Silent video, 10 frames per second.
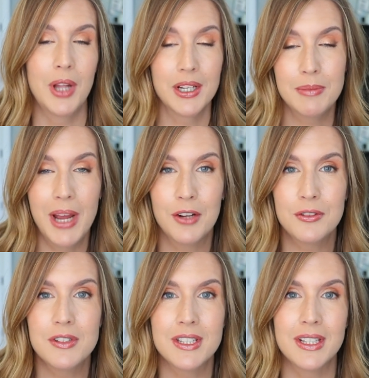blotting
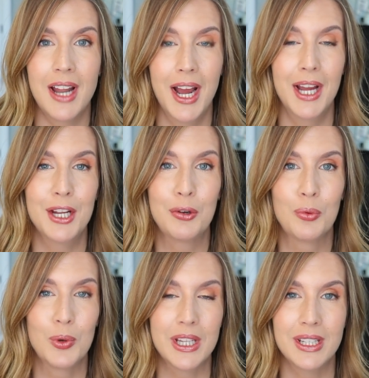powders that I
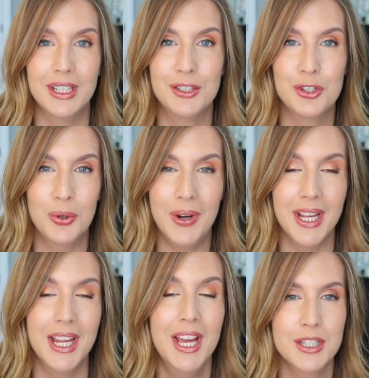really enjoy.